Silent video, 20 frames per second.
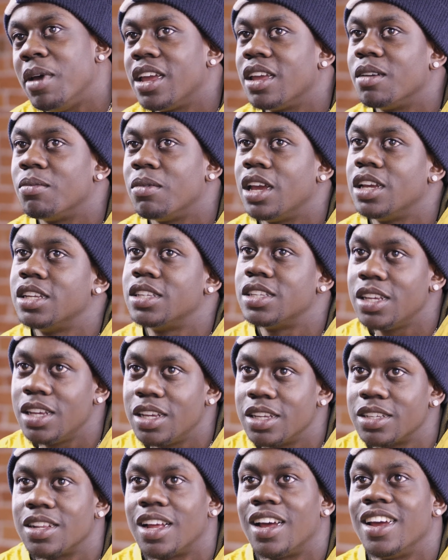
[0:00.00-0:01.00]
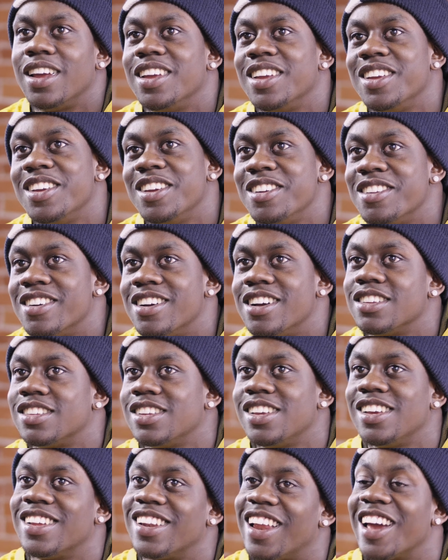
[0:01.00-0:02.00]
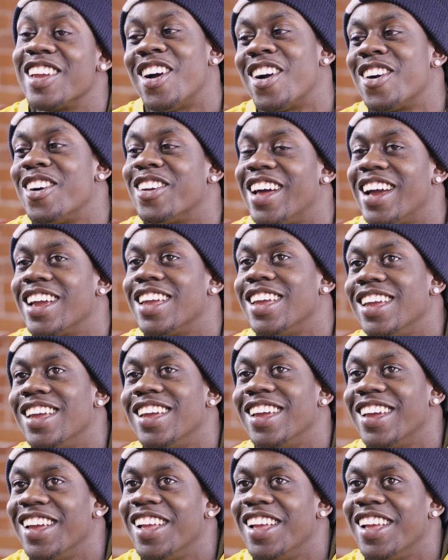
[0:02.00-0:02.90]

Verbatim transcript: Make it make sense. Like mm-hmm. you know what I'm saying? Like y'all yeah. like it.